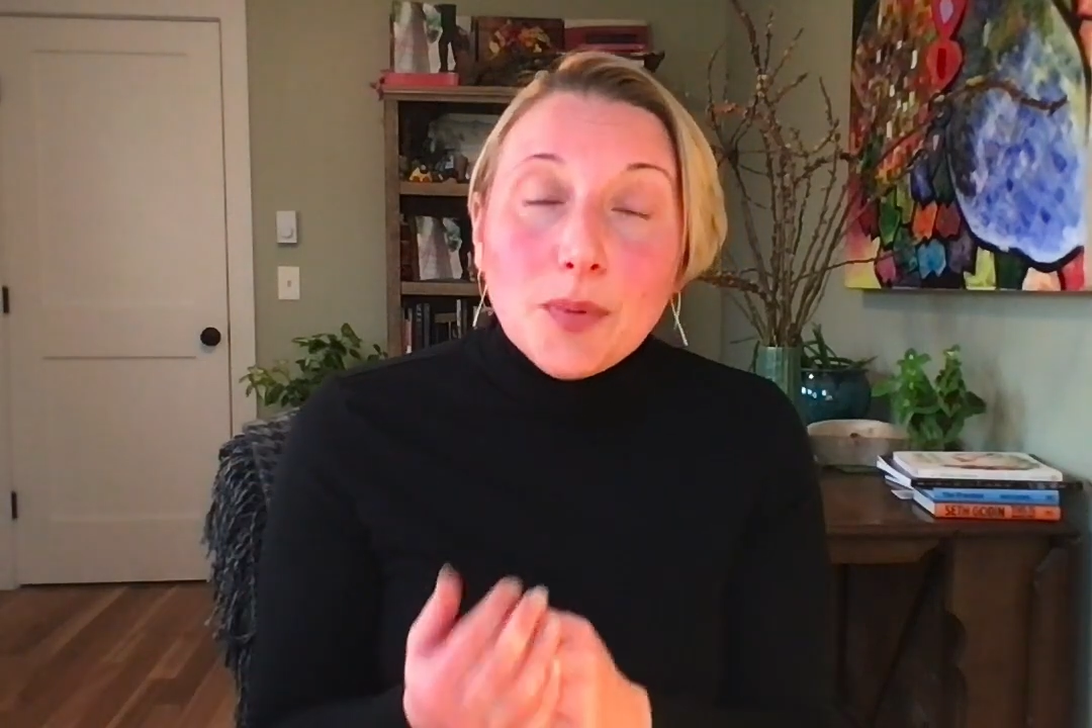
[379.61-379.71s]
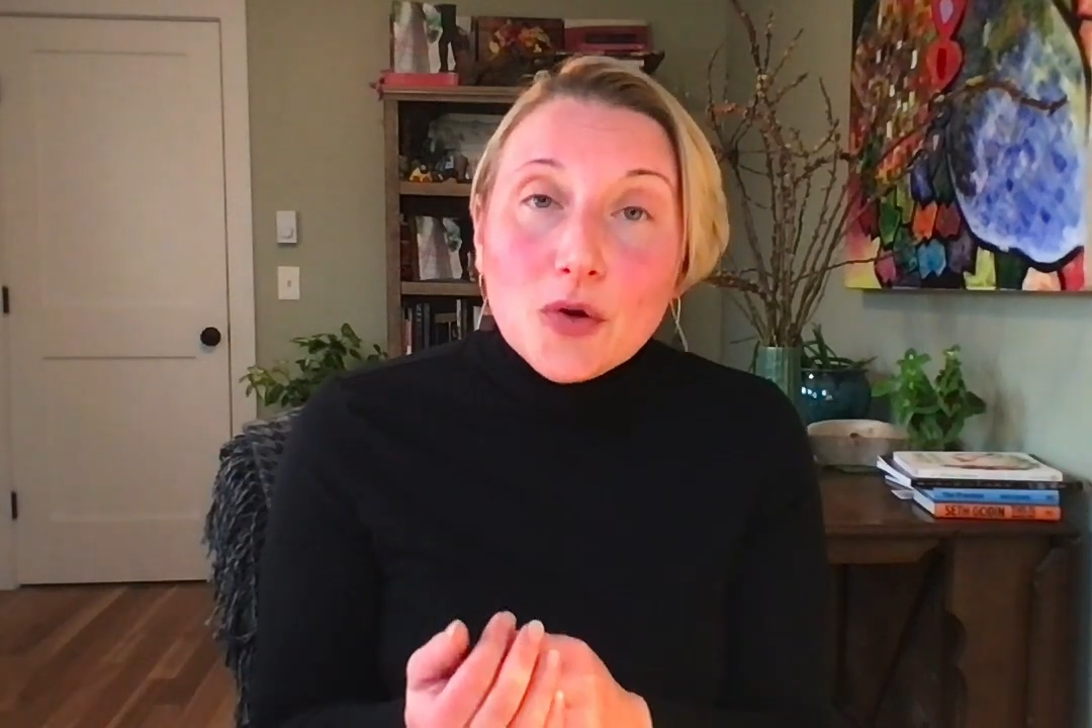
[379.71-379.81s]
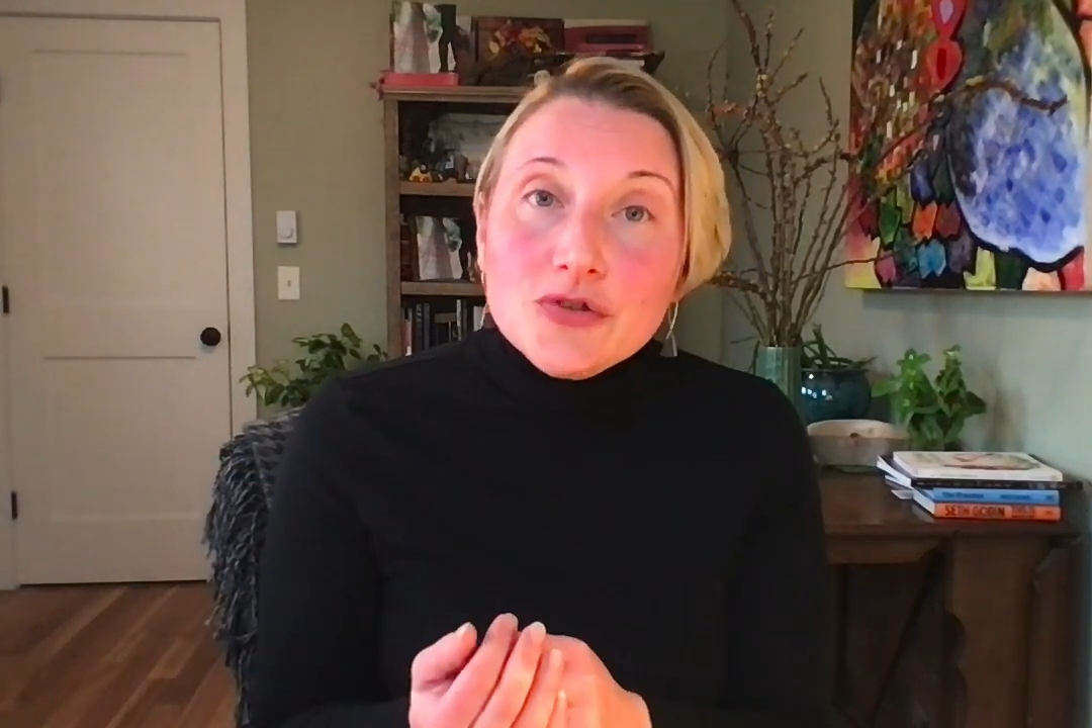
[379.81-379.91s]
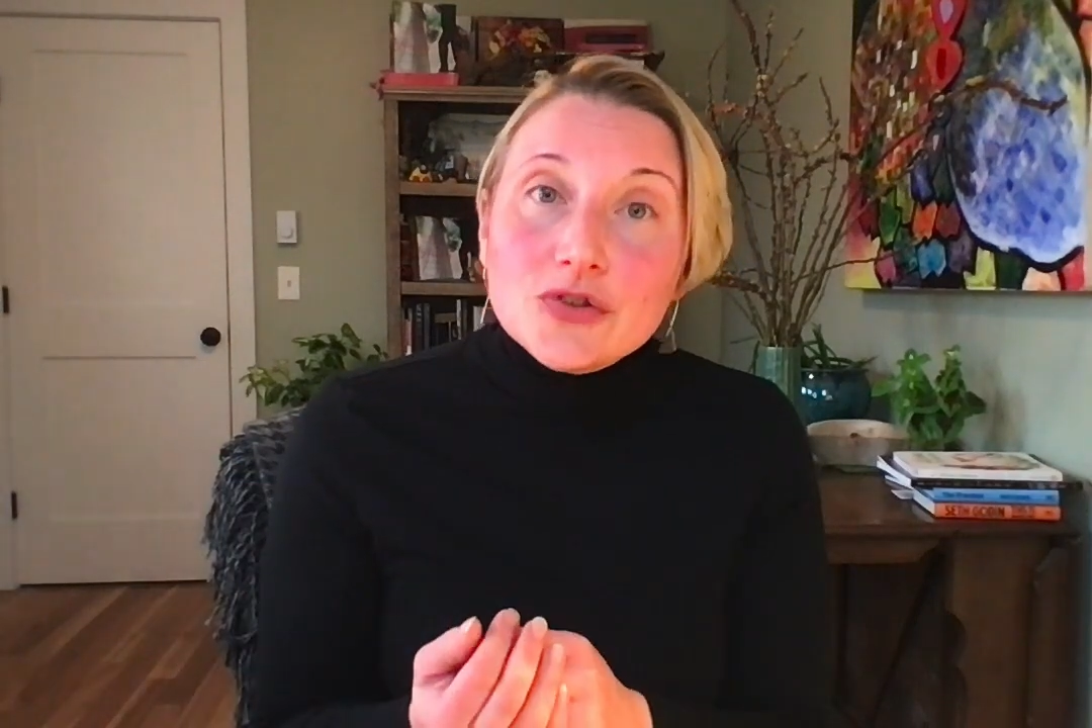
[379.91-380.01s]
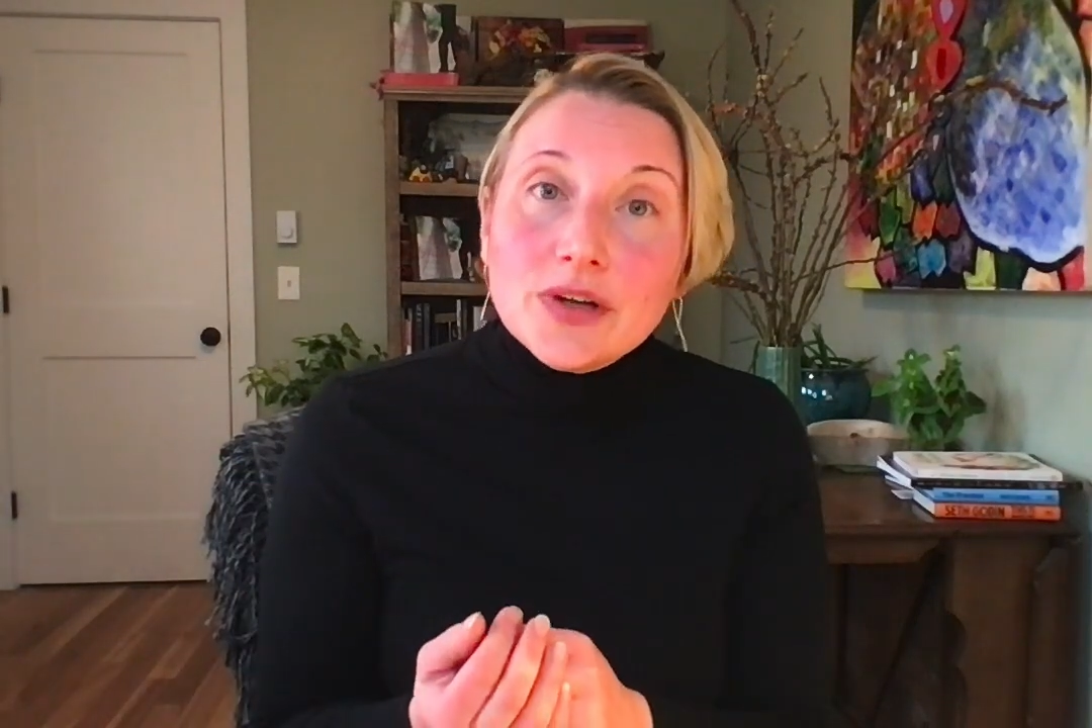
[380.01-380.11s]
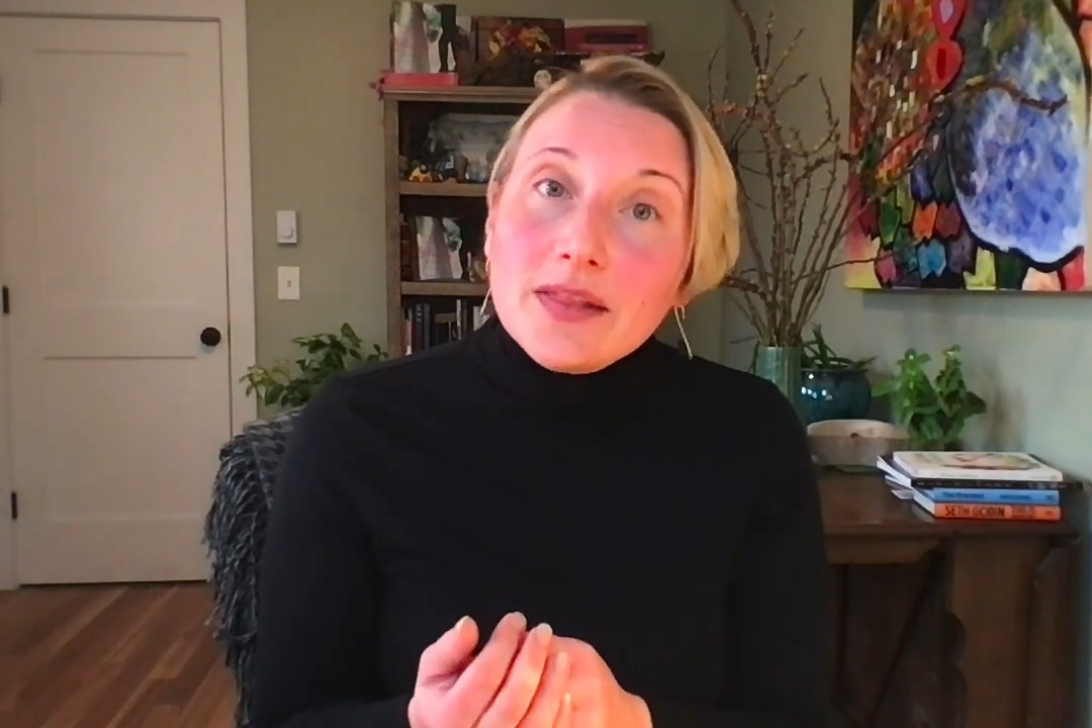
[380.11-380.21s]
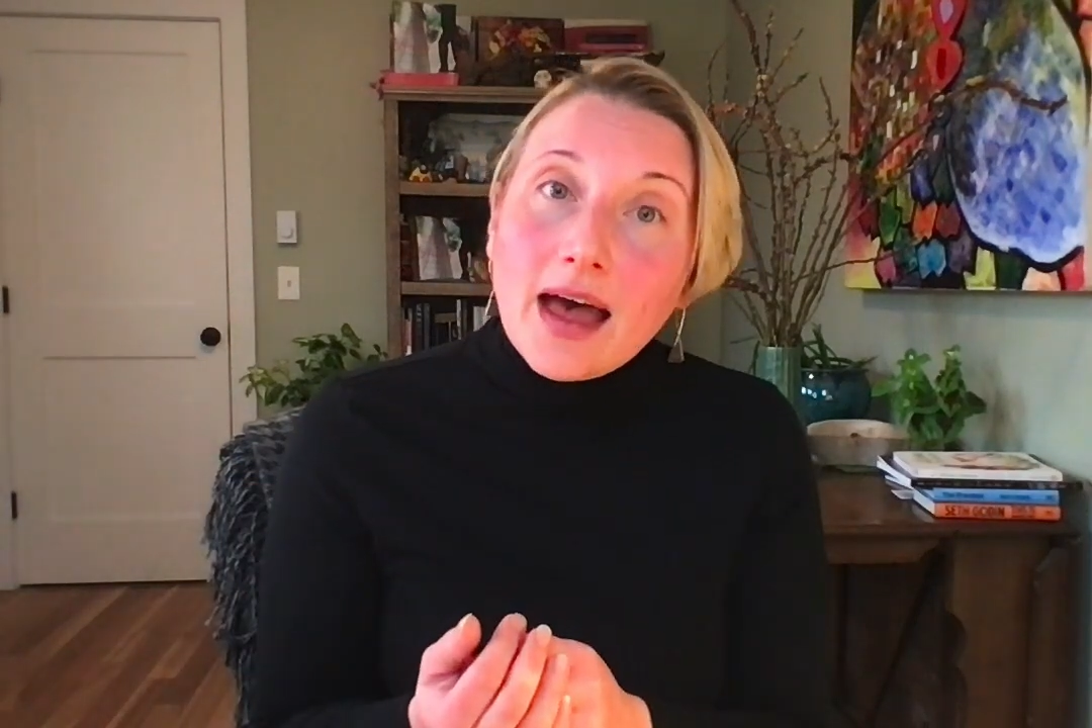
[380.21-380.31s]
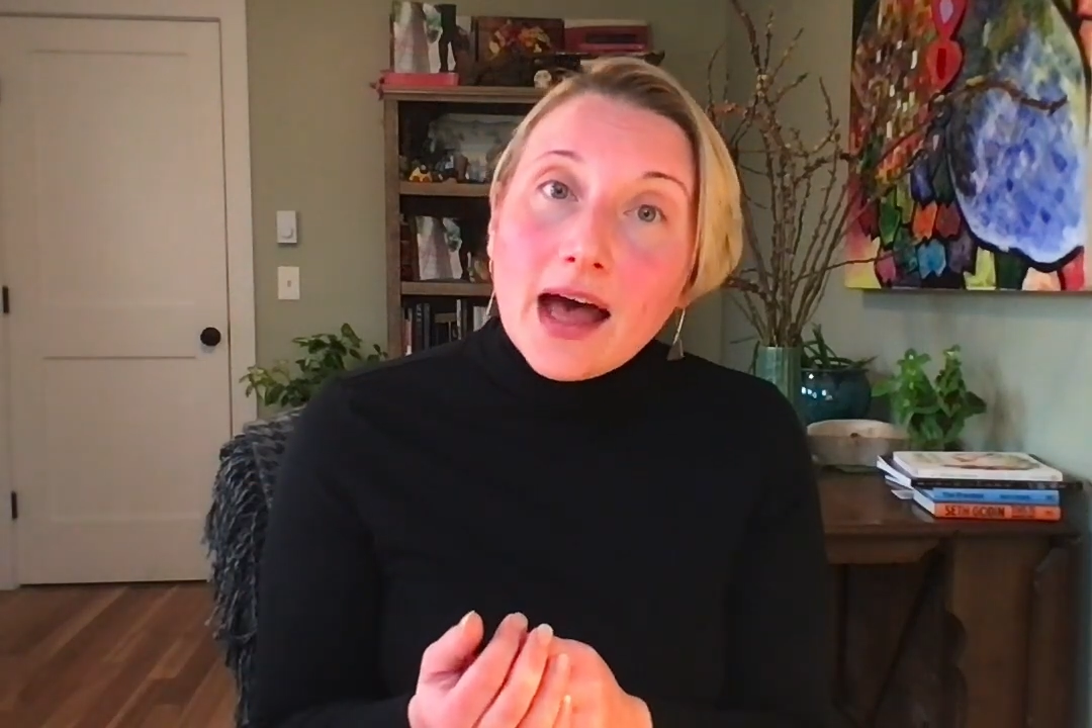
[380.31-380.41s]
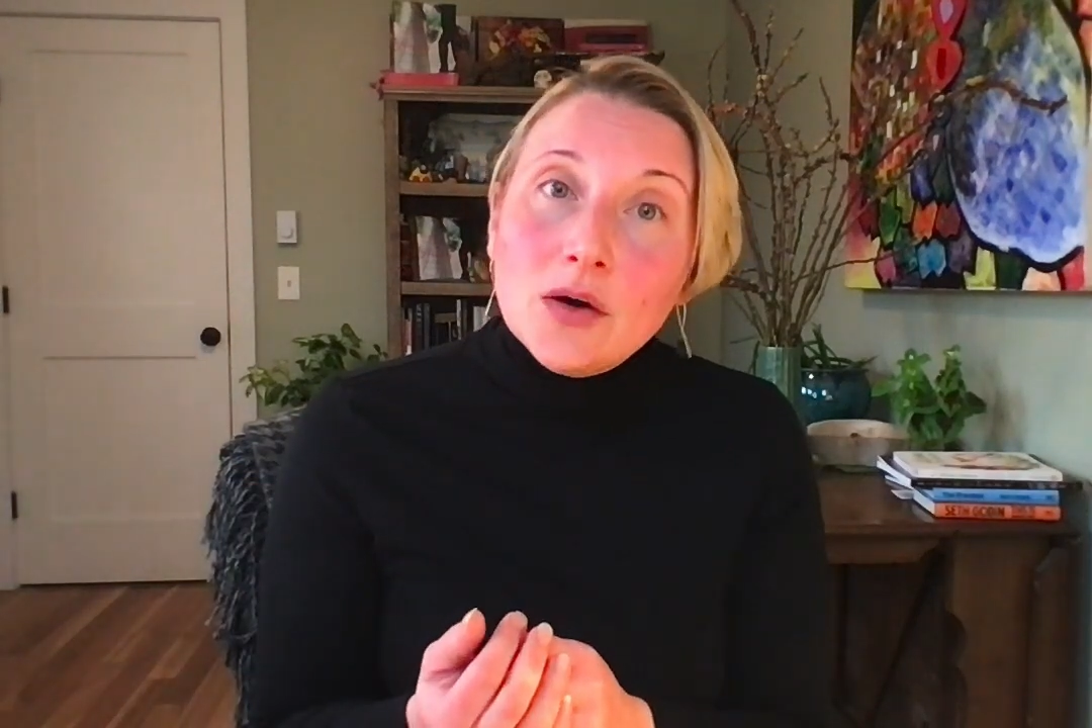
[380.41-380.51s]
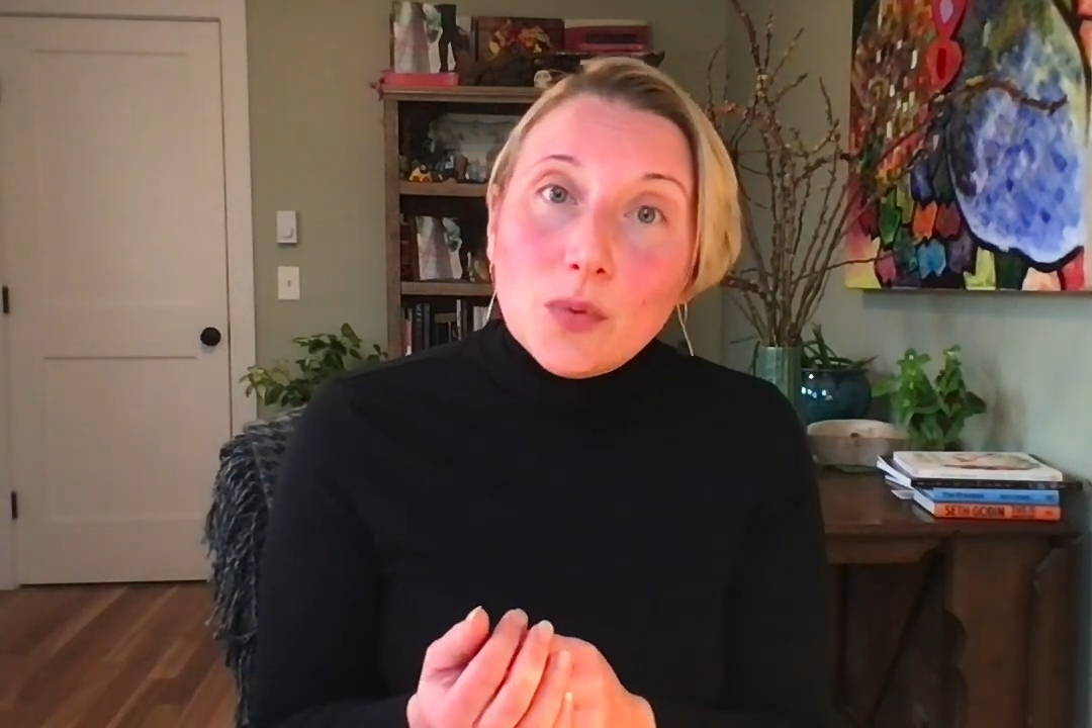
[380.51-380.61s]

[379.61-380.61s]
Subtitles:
bolstering that